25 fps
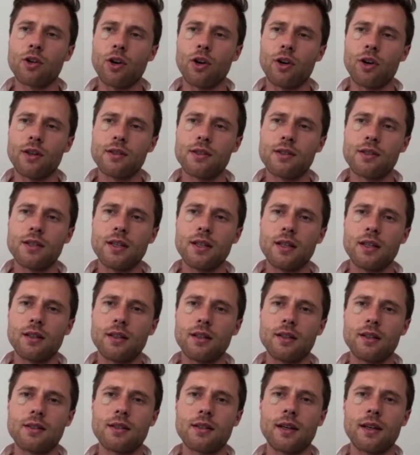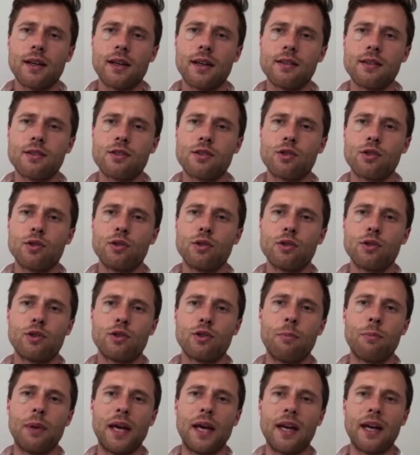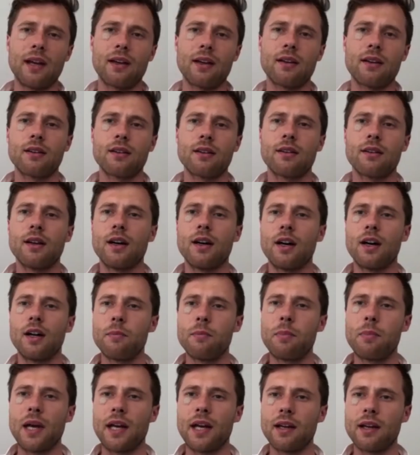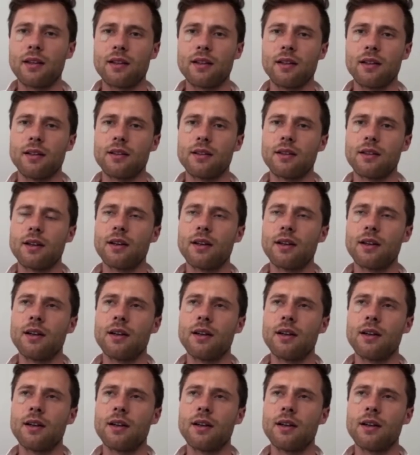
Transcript: currency in this case to bank the unbanked. And